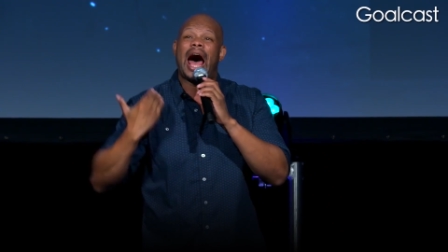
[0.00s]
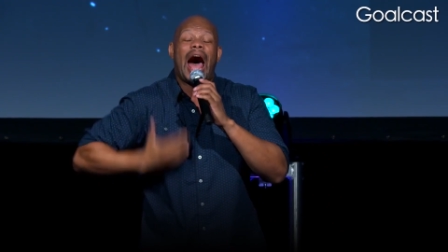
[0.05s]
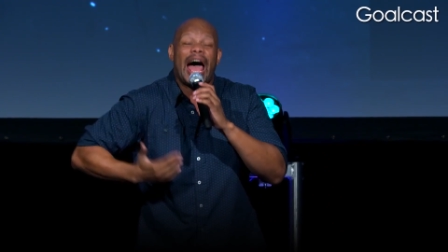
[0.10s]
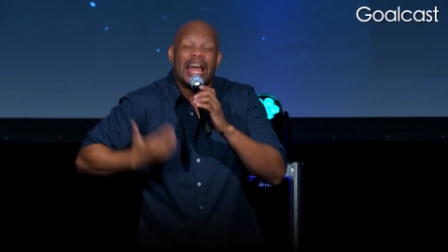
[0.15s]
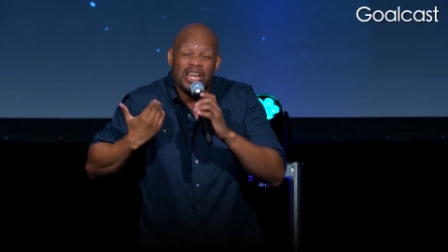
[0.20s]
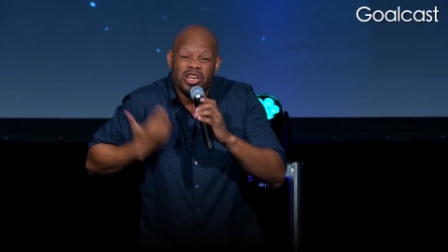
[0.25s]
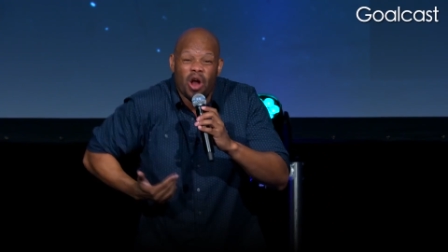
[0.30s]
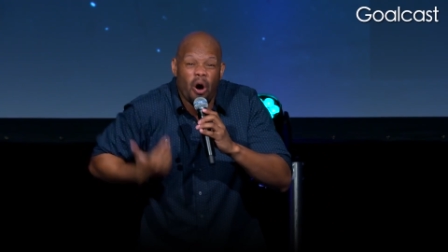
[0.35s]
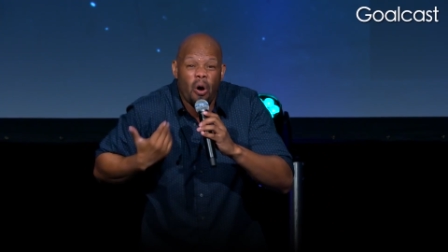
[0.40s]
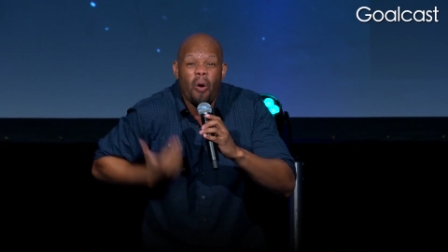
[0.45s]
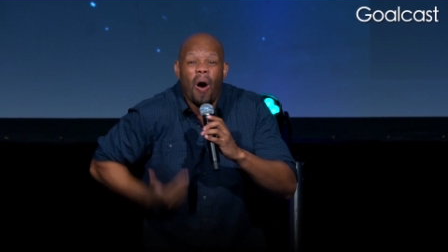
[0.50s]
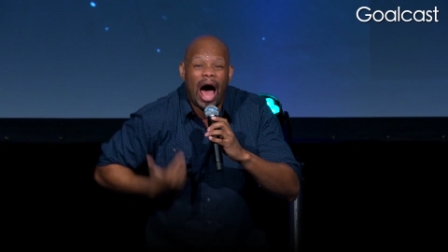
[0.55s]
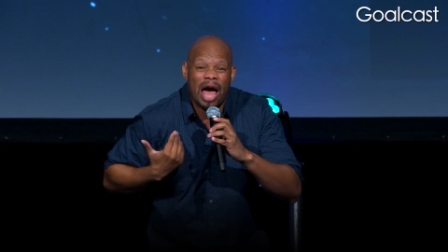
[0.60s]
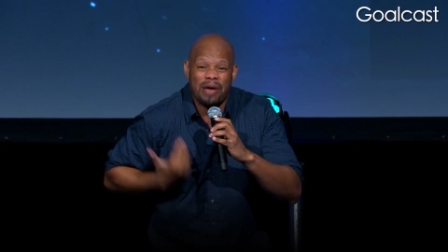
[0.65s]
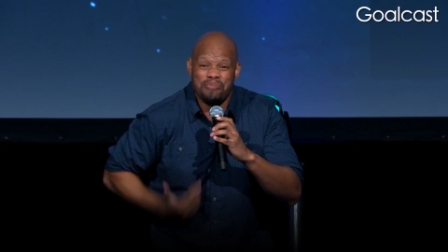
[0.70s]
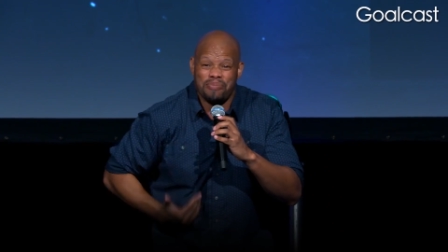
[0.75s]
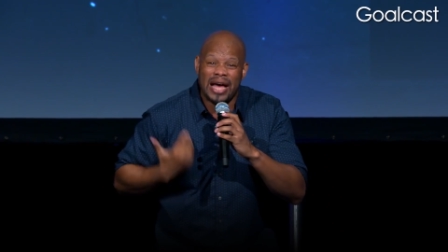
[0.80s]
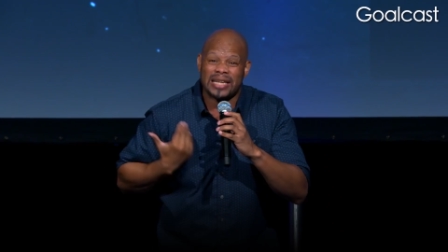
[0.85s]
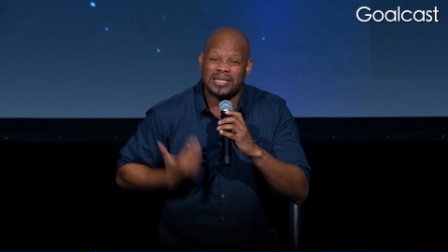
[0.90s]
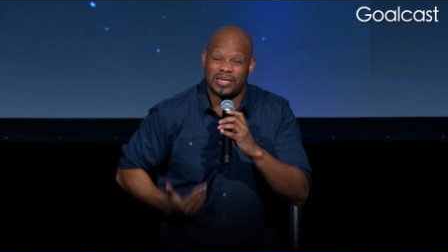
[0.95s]
I know I
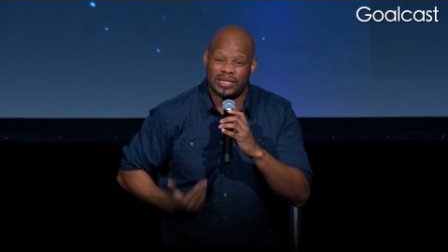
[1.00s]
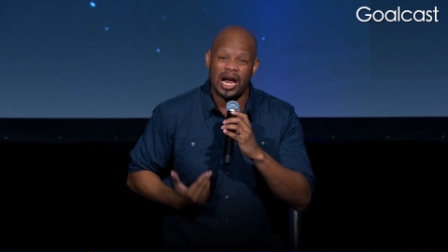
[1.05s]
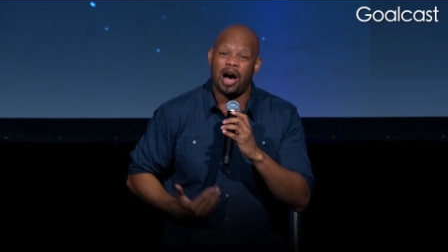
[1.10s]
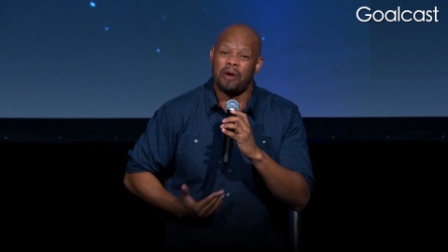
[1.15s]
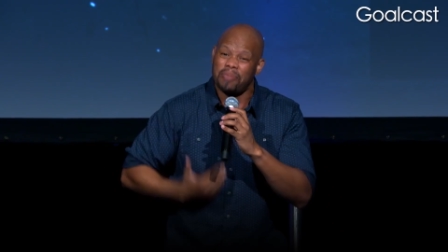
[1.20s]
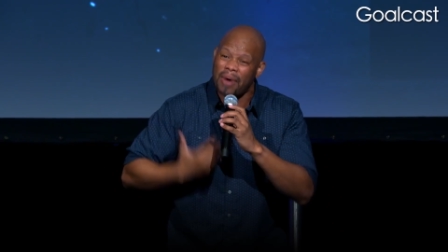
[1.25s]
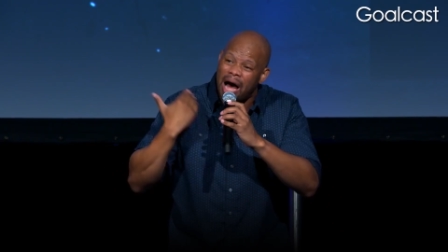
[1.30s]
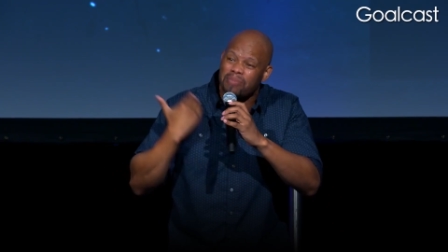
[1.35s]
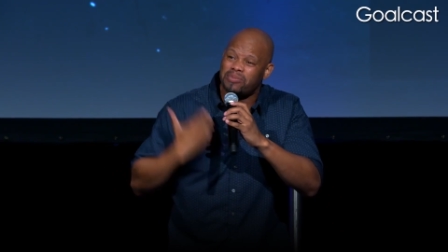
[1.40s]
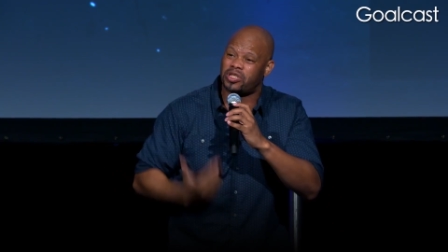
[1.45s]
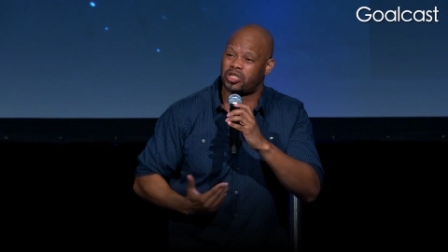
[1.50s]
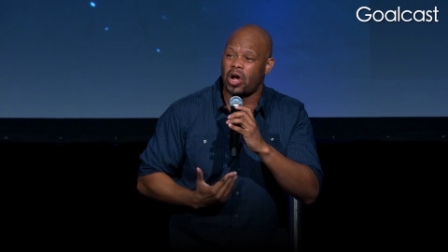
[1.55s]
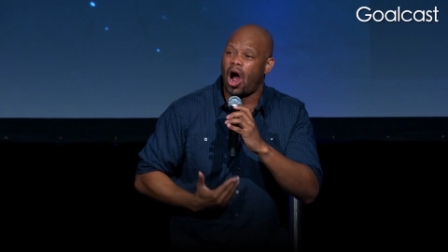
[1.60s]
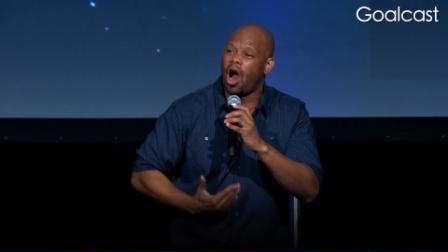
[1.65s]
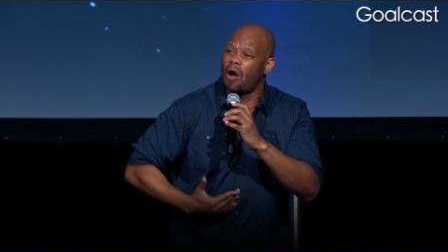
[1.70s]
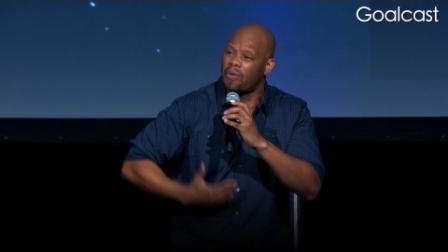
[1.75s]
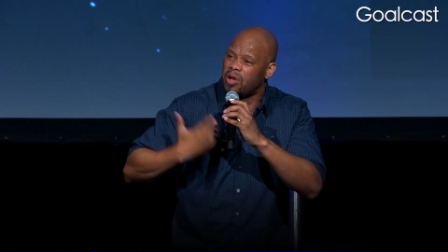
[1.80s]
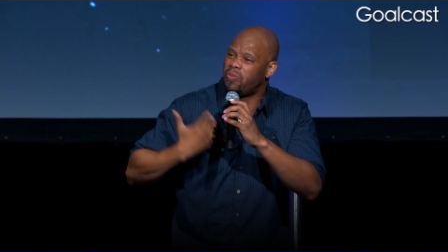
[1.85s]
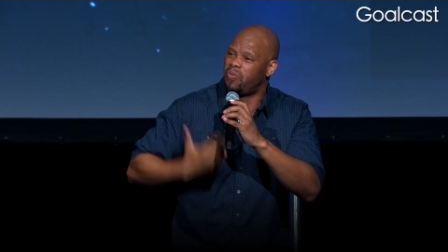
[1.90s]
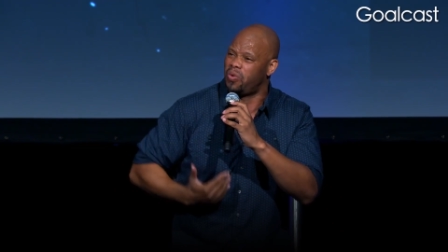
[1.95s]
messed up. I'm
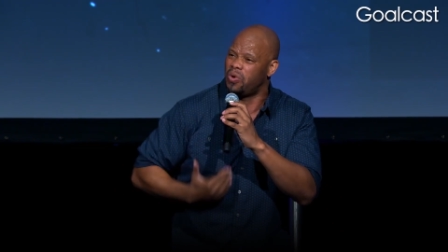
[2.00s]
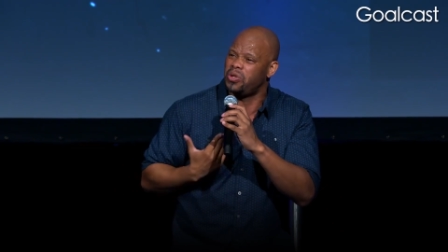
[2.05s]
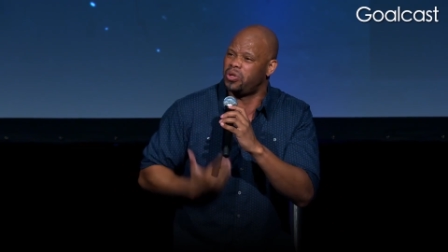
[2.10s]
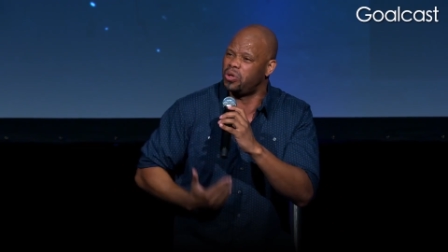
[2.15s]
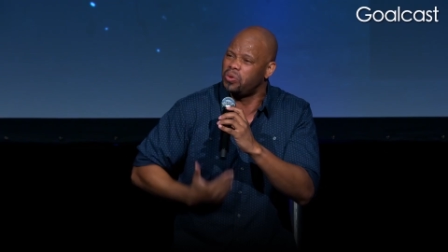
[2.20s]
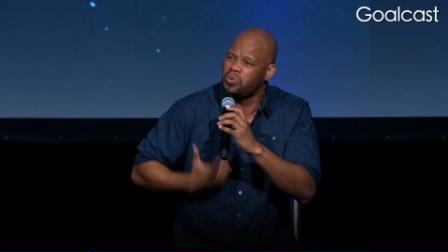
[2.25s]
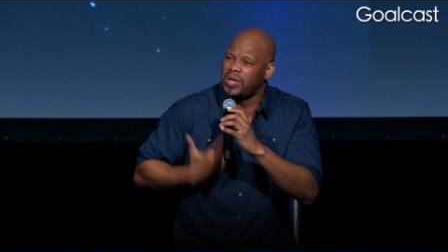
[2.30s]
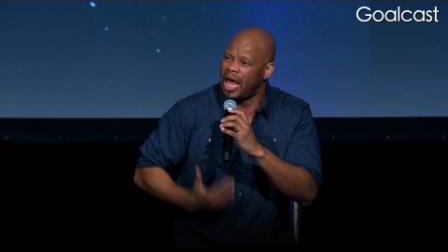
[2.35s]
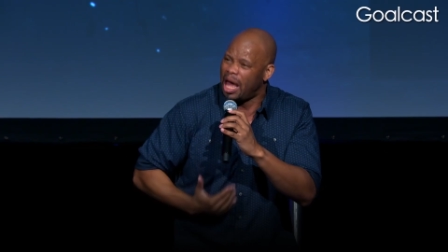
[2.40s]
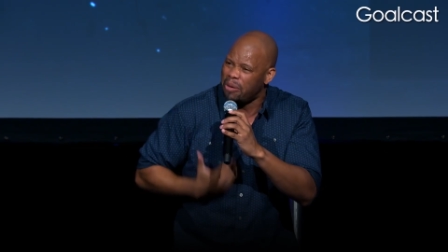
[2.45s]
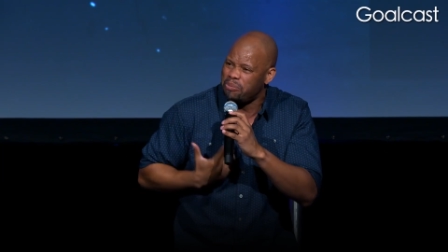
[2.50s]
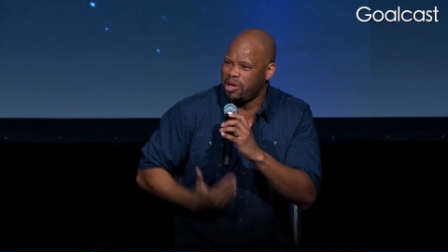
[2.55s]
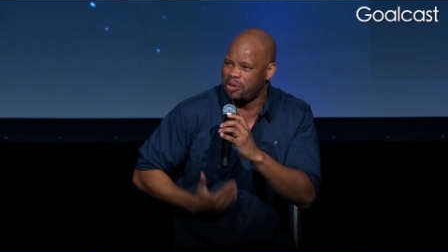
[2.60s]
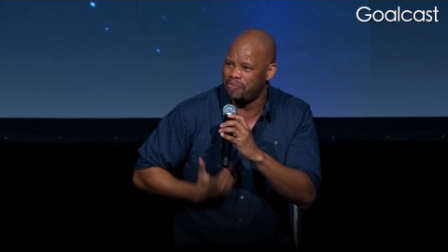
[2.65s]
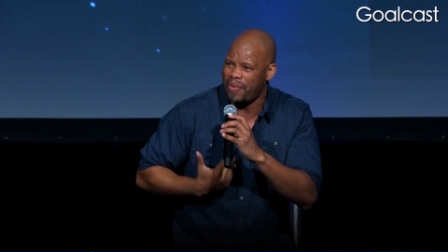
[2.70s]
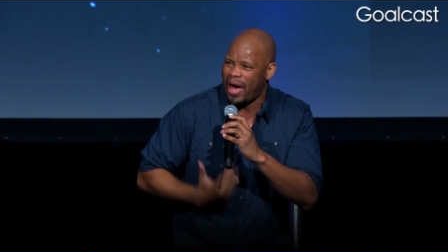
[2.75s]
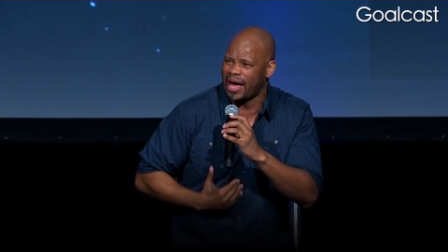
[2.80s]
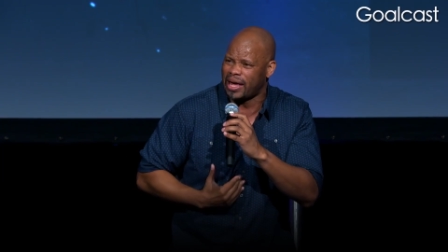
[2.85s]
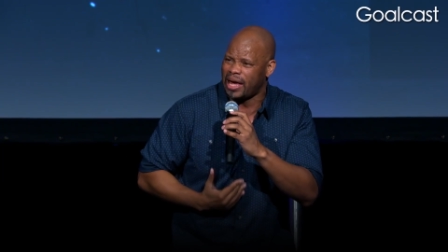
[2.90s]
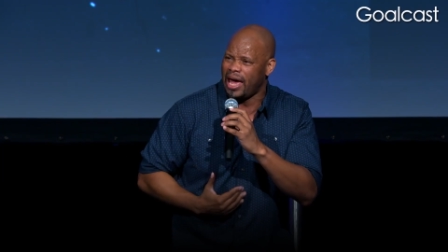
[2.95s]
sorry. Will you let me
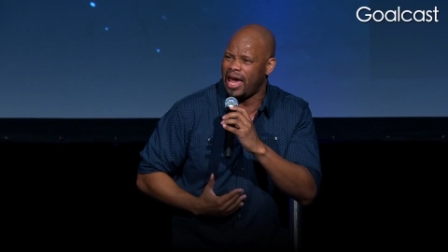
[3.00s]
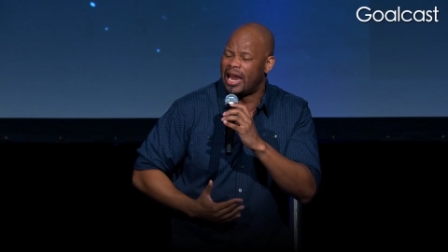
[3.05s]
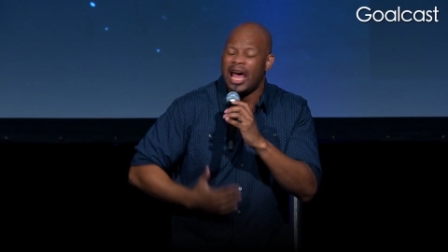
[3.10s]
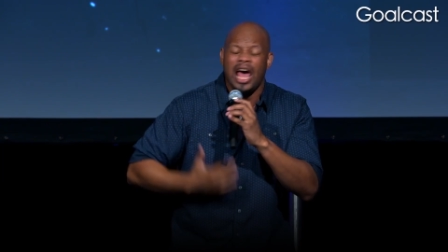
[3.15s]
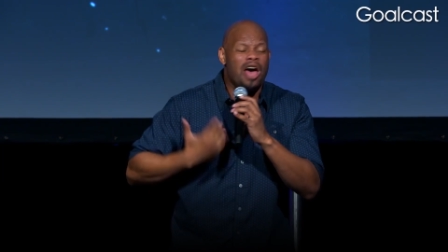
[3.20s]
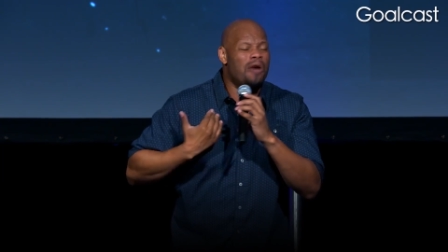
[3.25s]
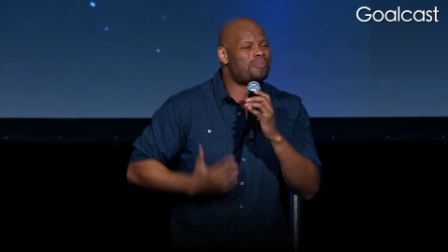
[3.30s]
back in?